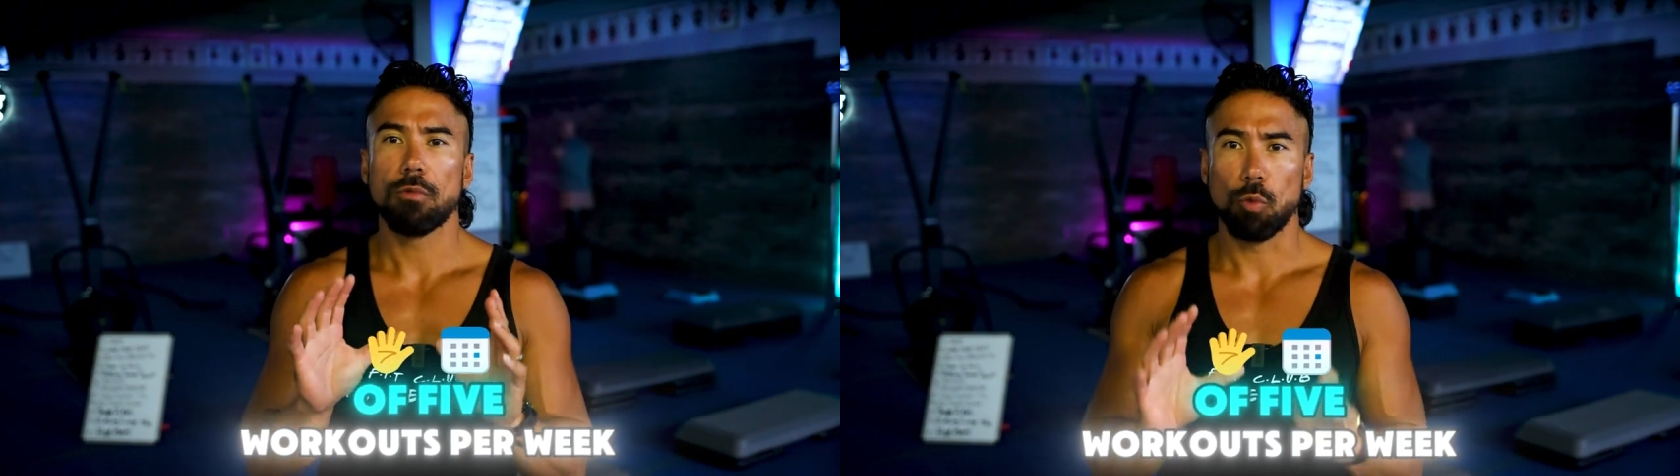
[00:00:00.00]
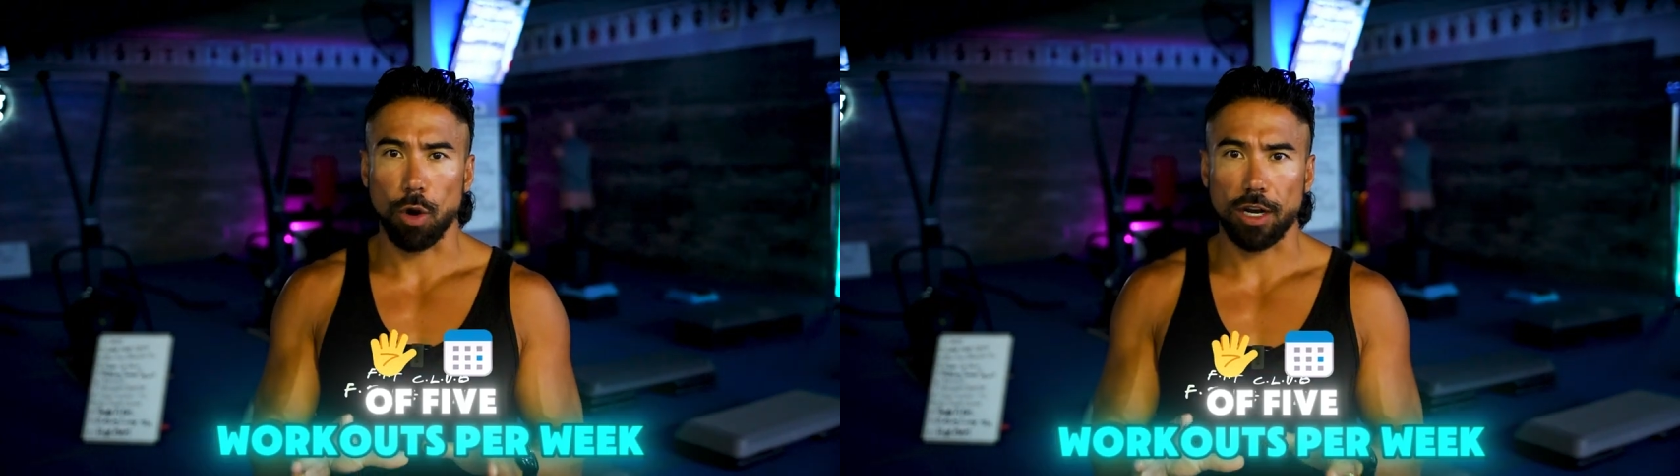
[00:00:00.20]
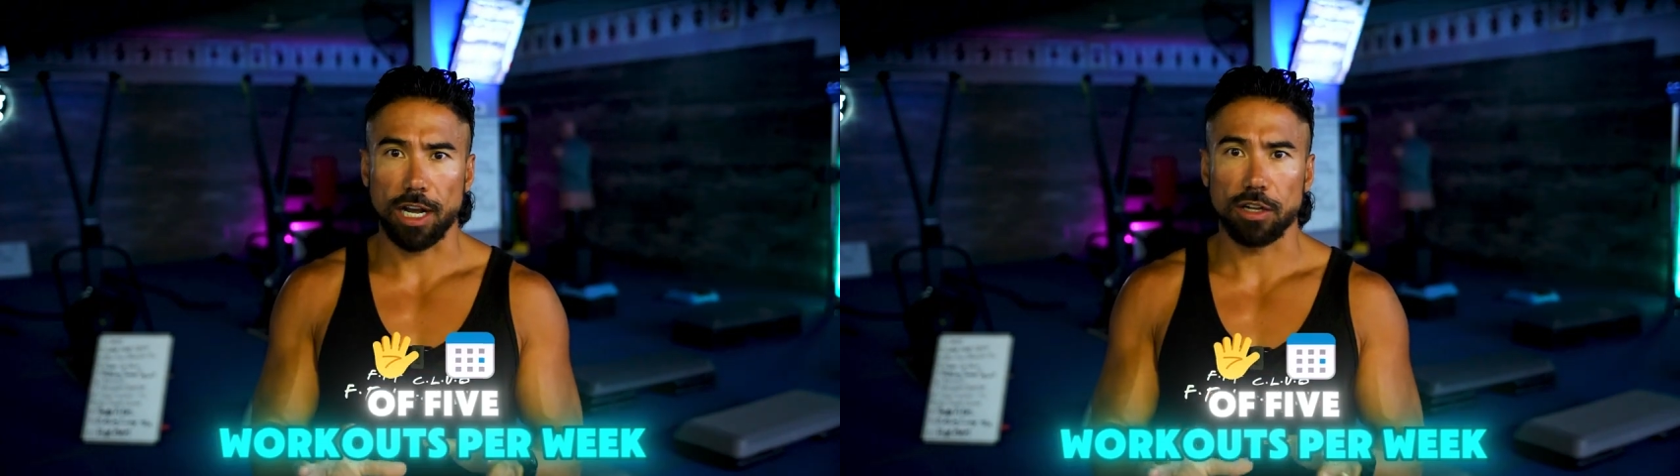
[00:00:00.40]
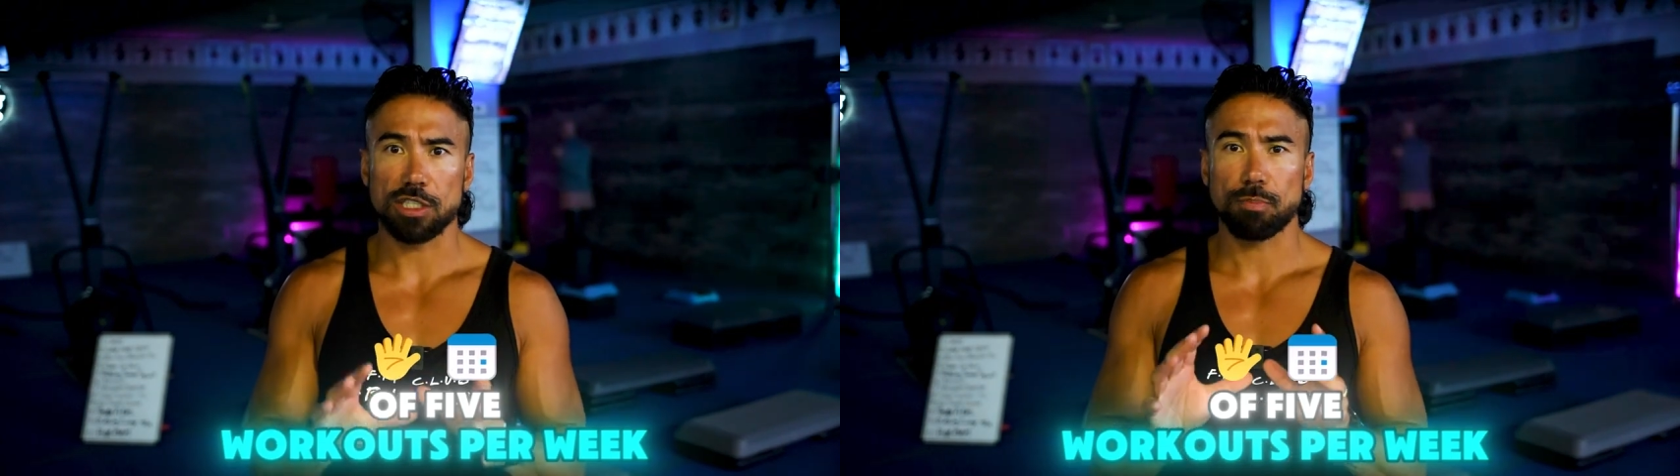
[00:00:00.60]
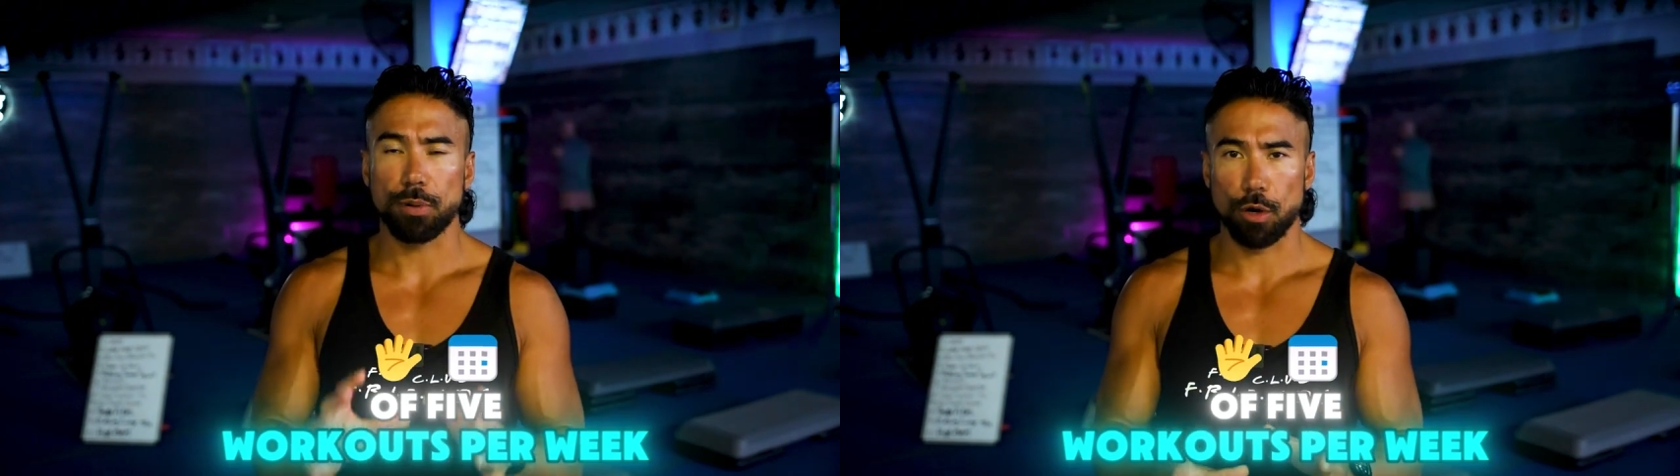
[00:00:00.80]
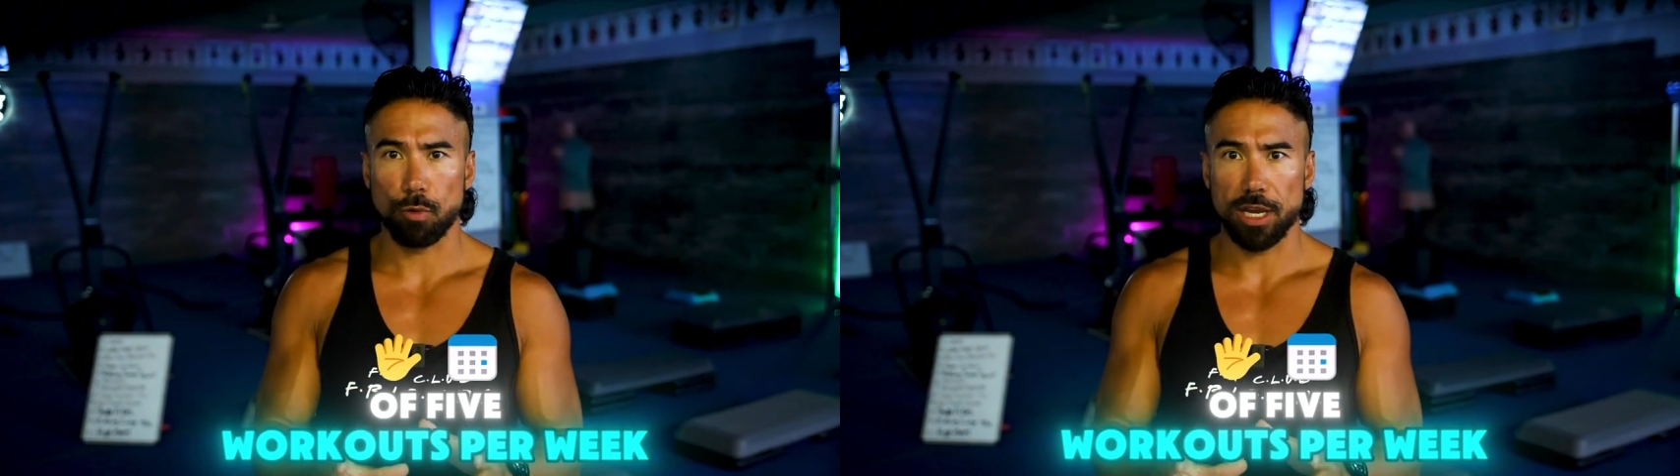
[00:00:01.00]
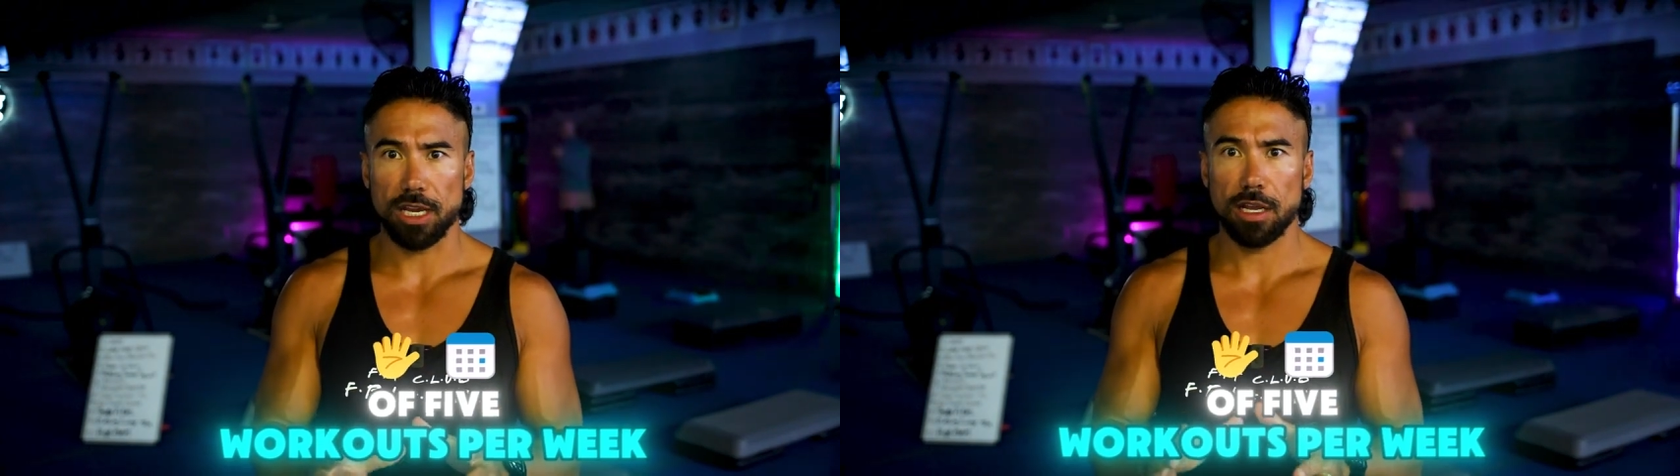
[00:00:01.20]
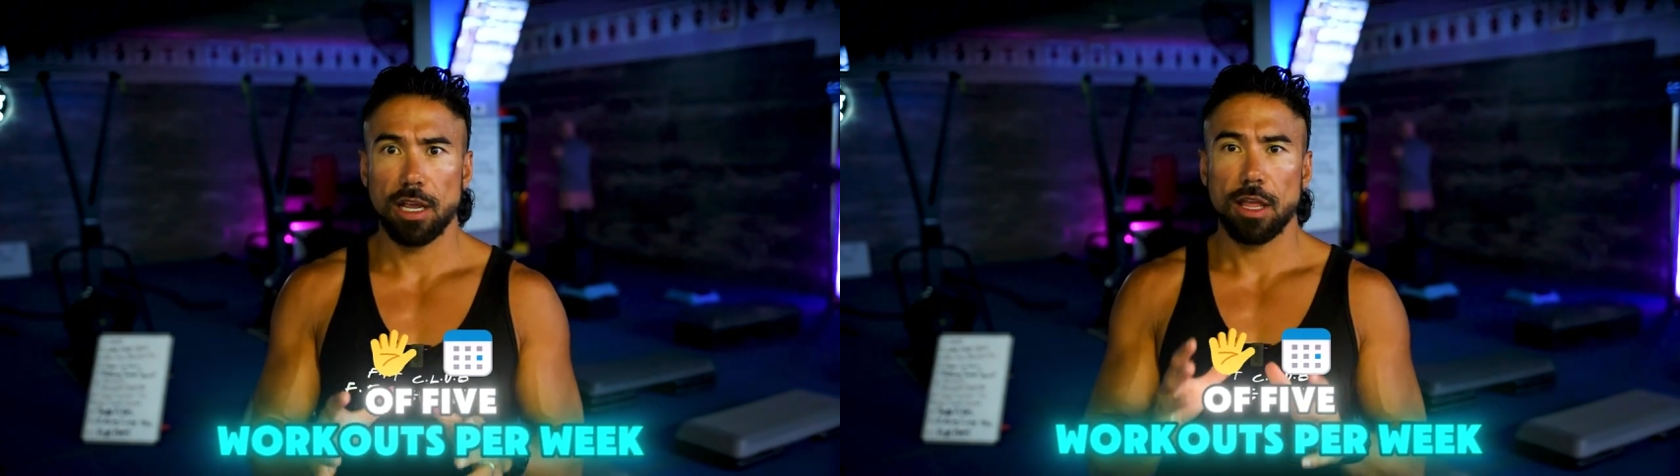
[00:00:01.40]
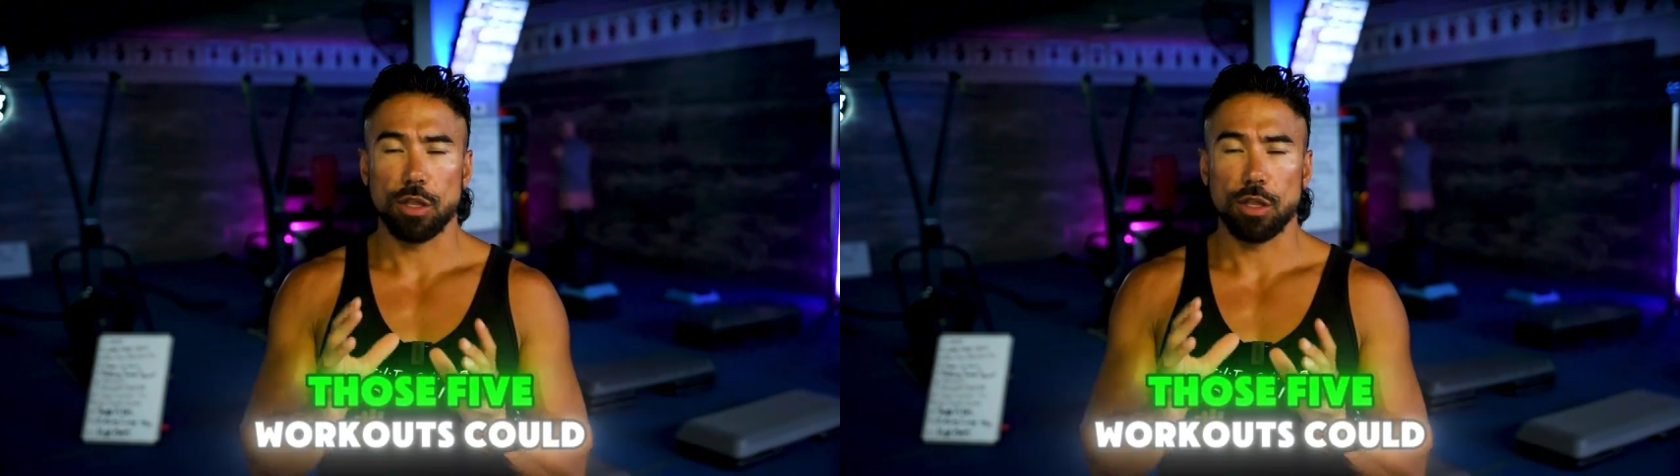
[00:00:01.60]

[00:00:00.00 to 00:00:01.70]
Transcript: workouts per week.